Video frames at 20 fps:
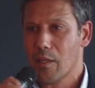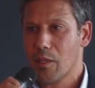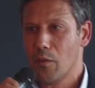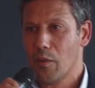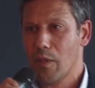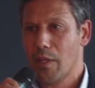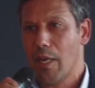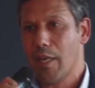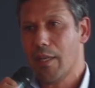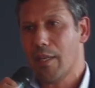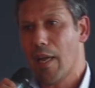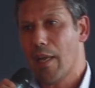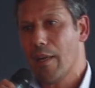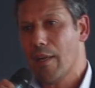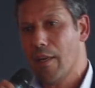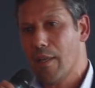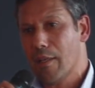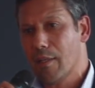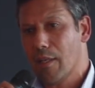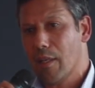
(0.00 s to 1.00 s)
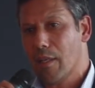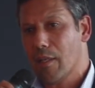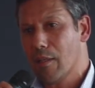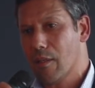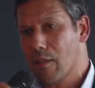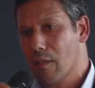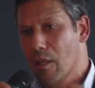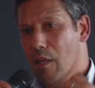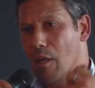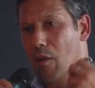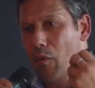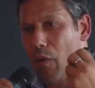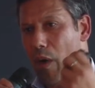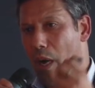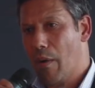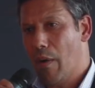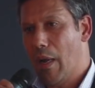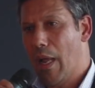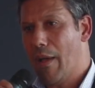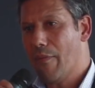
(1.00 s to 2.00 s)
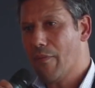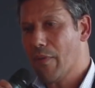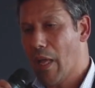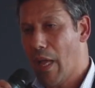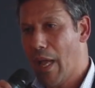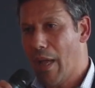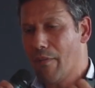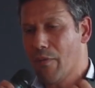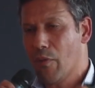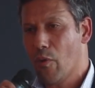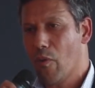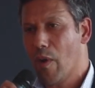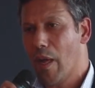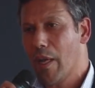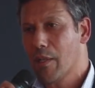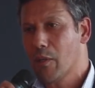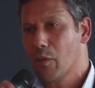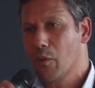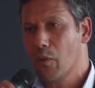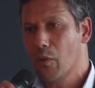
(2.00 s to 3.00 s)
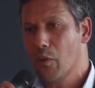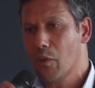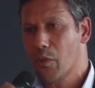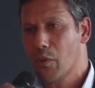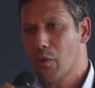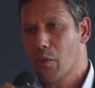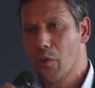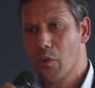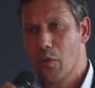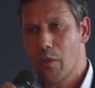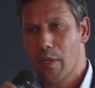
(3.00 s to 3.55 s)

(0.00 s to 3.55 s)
So data analytics, I have the right tools to do